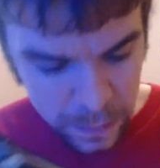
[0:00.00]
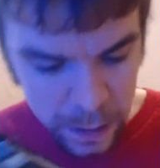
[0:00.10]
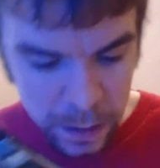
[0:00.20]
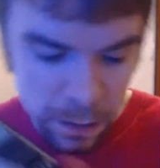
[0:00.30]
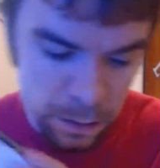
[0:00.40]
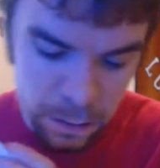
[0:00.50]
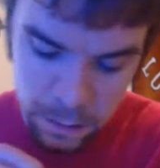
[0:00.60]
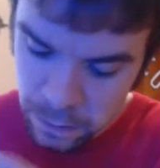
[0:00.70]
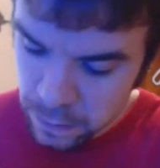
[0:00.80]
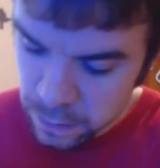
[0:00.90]

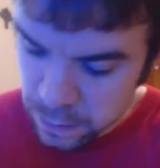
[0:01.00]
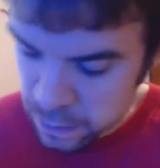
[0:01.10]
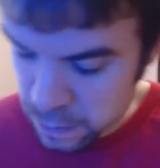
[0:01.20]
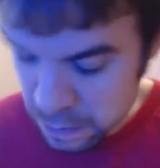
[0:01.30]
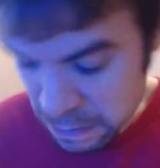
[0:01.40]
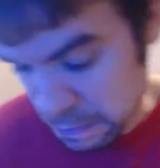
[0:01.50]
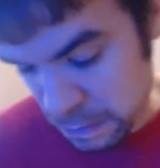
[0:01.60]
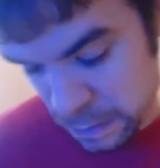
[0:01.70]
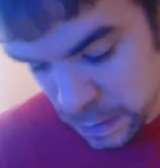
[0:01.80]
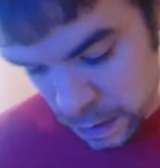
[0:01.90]
We're
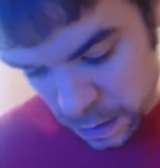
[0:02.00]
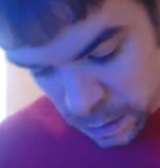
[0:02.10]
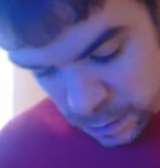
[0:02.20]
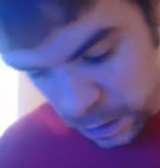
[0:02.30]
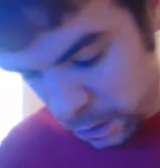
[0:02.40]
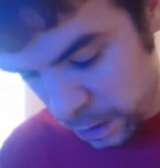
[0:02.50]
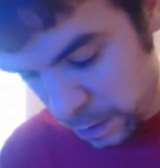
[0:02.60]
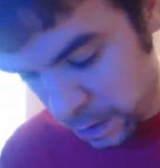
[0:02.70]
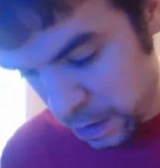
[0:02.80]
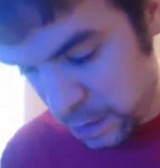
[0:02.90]
gonna go ahead and
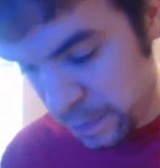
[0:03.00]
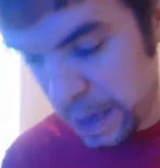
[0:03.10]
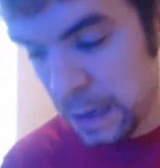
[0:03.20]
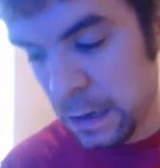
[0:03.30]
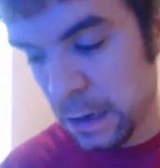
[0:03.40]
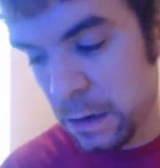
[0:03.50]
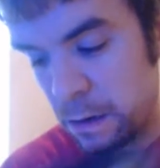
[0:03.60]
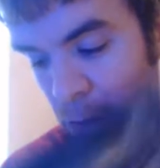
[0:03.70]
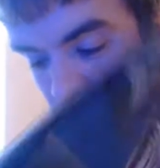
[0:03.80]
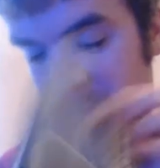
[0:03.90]
put this back in here. I'm
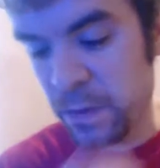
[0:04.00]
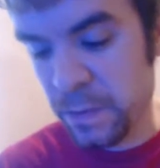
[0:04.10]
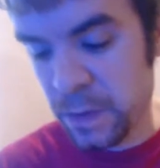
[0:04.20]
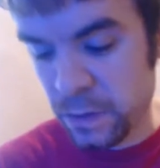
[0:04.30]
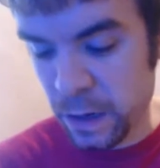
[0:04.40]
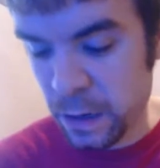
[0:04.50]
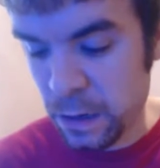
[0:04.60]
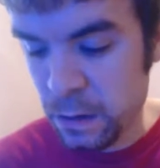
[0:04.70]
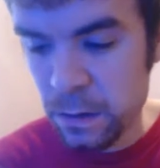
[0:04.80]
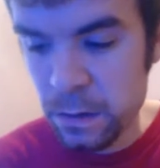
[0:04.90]
gonna flip this right
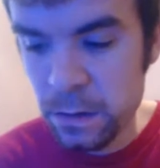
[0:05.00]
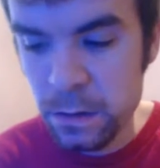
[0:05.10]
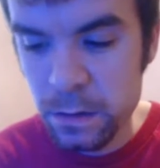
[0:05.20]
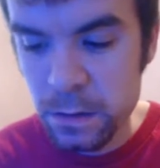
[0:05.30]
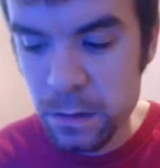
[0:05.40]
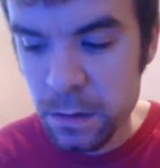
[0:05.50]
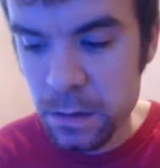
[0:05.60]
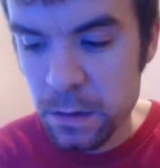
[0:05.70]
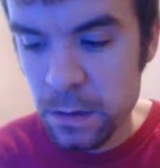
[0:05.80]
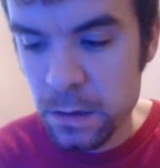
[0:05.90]
here.
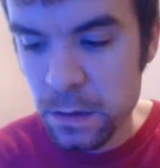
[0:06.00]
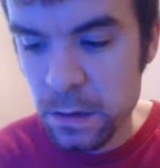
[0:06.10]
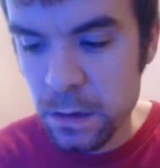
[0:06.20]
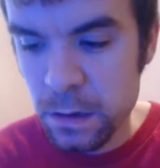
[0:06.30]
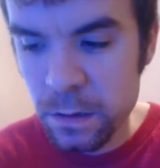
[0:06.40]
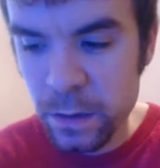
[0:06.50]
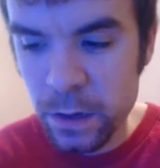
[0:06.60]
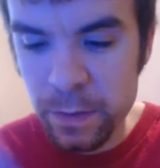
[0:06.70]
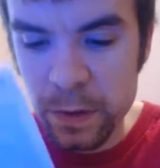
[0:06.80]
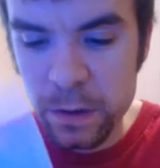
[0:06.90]
I'm gonna
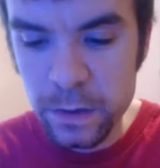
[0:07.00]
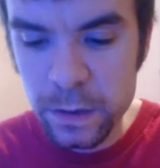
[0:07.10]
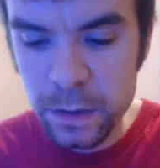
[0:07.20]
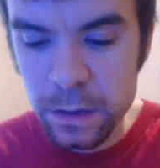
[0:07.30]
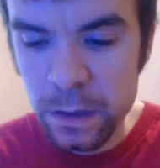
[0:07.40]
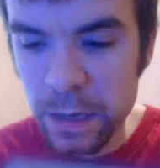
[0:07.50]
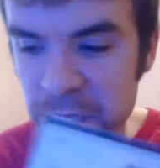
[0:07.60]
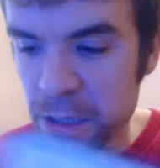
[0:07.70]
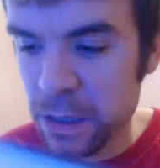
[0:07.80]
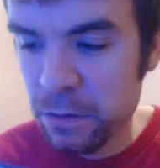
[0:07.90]
put all this.
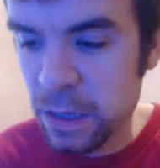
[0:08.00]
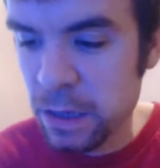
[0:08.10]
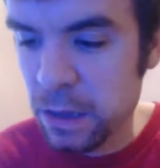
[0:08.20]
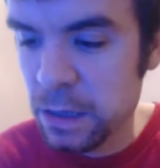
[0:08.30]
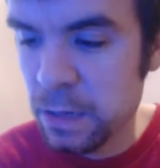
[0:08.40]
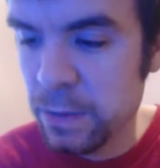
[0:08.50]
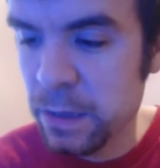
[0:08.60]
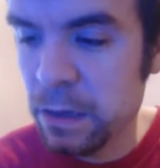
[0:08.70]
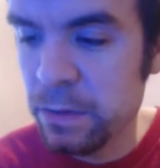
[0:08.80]
Actually, there was like this, I believe.